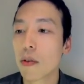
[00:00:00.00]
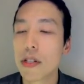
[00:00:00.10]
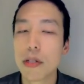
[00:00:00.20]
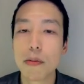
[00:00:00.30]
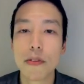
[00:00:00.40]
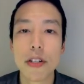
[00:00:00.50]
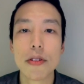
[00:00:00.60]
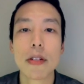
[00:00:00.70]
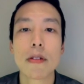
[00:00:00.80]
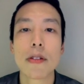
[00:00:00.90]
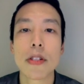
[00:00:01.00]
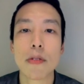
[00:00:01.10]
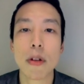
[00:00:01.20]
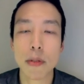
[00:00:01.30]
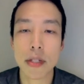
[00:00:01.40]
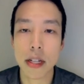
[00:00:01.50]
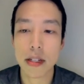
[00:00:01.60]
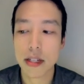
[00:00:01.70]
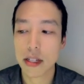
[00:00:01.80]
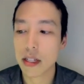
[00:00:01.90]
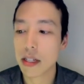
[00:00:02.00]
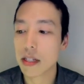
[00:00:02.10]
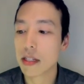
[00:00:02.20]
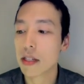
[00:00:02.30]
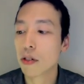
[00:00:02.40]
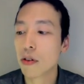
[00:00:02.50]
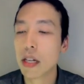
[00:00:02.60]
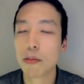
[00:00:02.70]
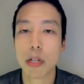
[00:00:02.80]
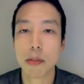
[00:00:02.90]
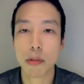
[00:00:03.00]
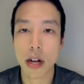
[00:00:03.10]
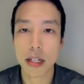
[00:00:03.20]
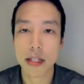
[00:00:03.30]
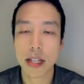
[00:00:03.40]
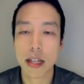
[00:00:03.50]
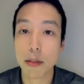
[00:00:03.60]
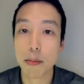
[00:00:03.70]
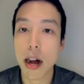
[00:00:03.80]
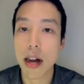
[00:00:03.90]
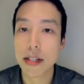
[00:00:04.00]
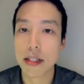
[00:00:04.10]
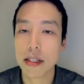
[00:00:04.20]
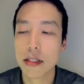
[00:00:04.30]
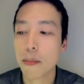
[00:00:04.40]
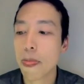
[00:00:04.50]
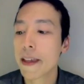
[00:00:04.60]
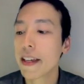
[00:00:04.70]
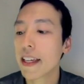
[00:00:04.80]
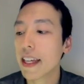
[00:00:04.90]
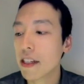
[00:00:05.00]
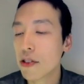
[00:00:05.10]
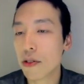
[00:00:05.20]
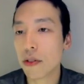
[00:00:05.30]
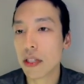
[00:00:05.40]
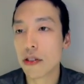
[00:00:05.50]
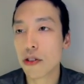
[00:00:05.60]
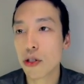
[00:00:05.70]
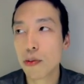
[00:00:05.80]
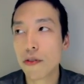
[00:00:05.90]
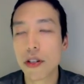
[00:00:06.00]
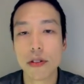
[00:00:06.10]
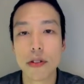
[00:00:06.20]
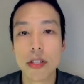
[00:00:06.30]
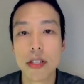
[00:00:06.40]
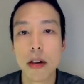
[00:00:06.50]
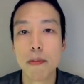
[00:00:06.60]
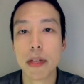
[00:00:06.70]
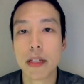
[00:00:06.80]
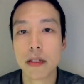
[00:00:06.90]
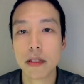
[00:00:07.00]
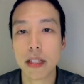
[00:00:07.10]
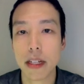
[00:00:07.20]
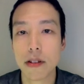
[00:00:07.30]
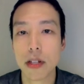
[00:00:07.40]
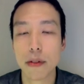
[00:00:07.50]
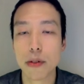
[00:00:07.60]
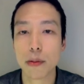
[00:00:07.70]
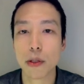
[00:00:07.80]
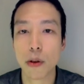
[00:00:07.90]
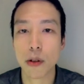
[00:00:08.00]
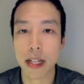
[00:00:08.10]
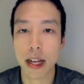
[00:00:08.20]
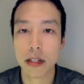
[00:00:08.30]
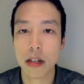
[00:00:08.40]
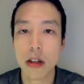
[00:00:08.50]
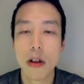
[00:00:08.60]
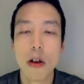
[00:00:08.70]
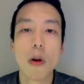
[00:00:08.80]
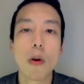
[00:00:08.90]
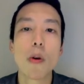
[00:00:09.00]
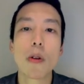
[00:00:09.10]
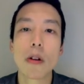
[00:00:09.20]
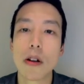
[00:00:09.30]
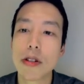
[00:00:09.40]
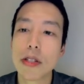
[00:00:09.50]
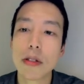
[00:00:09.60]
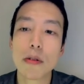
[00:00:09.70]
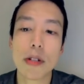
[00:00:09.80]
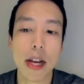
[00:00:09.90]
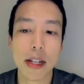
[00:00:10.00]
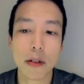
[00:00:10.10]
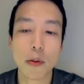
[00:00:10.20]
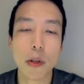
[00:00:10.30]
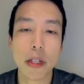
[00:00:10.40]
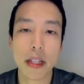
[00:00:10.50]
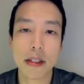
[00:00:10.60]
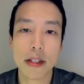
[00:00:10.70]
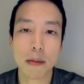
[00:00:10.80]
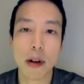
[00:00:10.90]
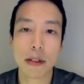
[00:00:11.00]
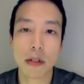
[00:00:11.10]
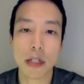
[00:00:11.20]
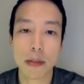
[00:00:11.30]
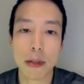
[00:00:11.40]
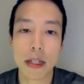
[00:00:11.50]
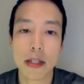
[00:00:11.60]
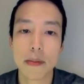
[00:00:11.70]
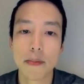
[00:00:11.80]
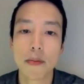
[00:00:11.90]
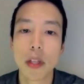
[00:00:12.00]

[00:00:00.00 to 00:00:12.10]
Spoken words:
And what superficial siderosis represents is chronic blood products that have deposited into the superficial subpial layers of the cerebral cortex or are still residing within the subarachnoid space.